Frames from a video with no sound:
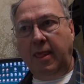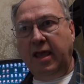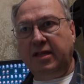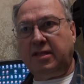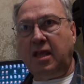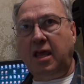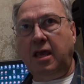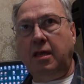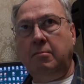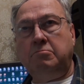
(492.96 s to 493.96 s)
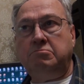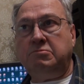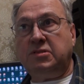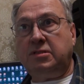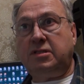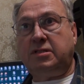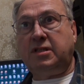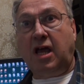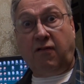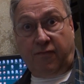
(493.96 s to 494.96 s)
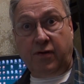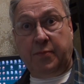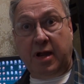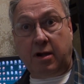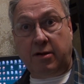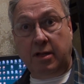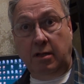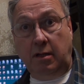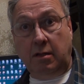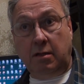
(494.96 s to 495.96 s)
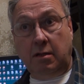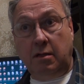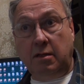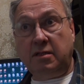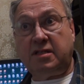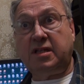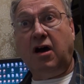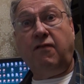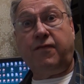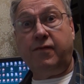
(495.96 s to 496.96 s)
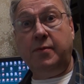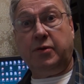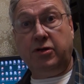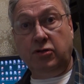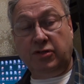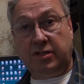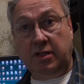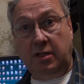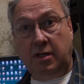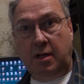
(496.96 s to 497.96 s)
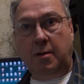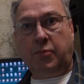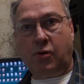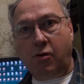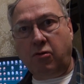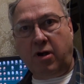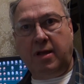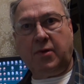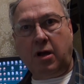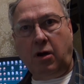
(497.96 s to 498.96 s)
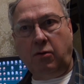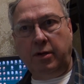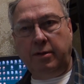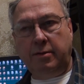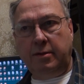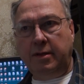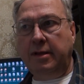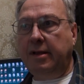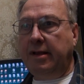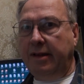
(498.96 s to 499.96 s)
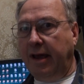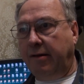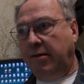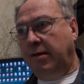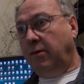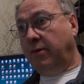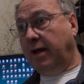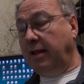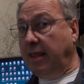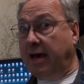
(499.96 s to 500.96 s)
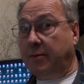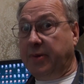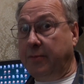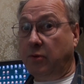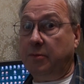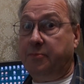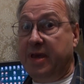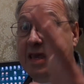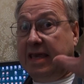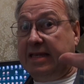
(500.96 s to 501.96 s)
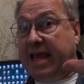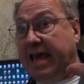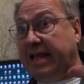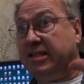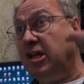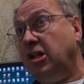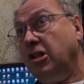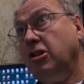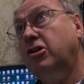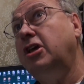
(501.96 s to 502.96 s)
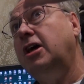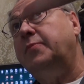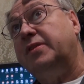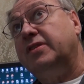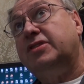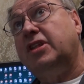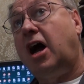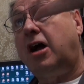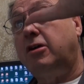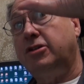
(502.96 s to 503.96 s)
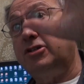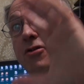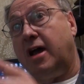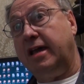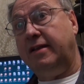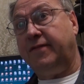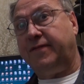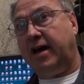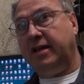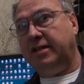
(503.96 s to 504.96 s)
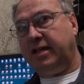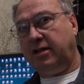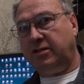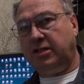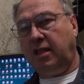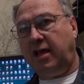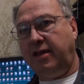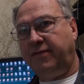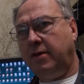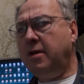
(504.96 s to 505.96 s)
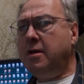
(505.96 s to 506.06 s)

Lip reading: It's a self-repairing, self-reproducing program code. Now, we got a lot of people with big antennas looking up at the stars trying to find intelligent life.